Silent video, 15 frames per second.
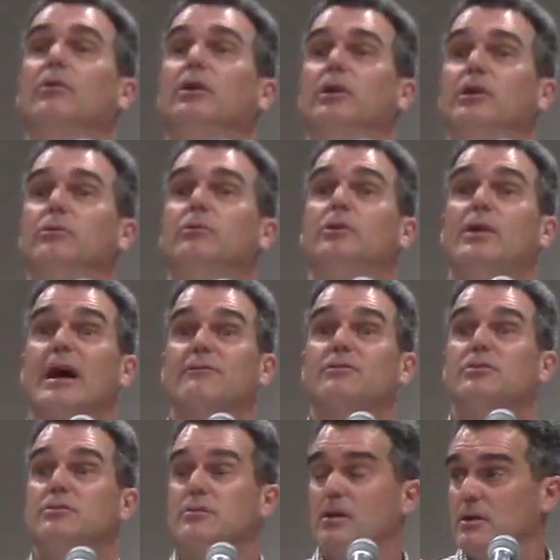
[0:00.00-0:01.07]
you'd have
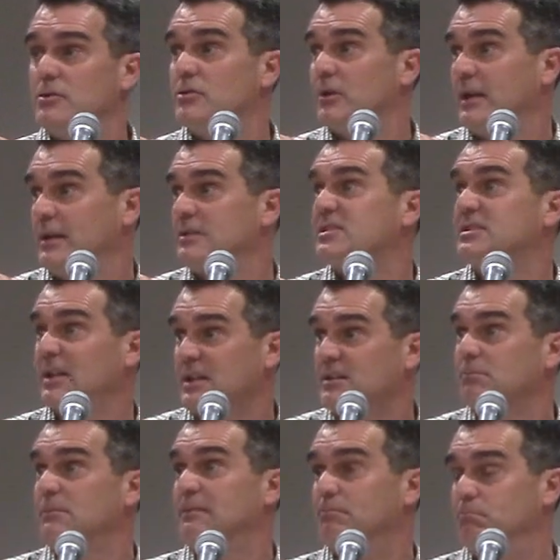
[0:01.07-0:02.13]
to drink
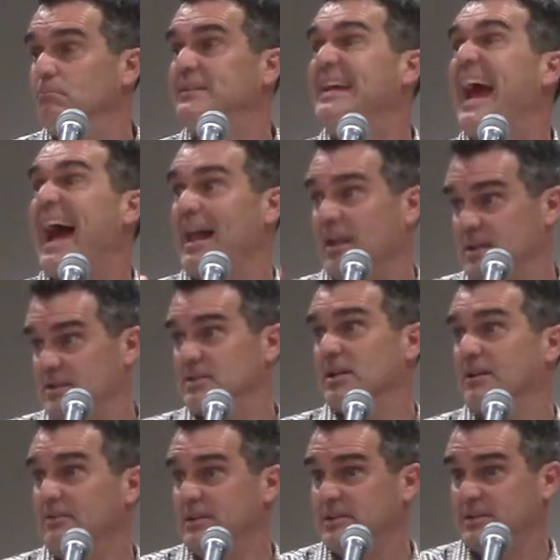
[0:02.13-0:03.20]
6 gallons
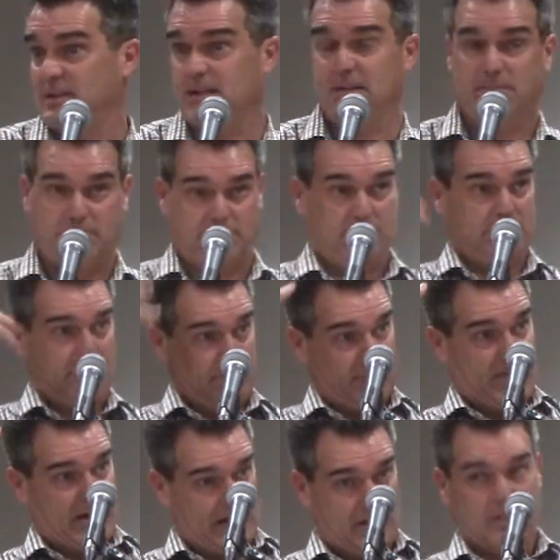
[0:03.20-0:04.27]
of it to get
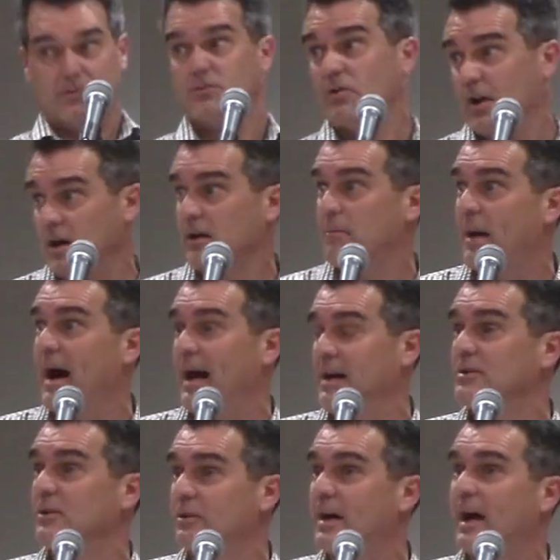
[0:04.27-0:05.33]
very drunk by
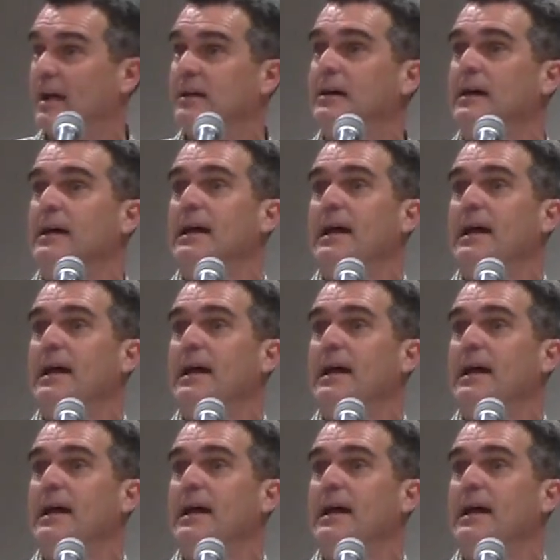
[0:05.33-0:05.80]
it, okay?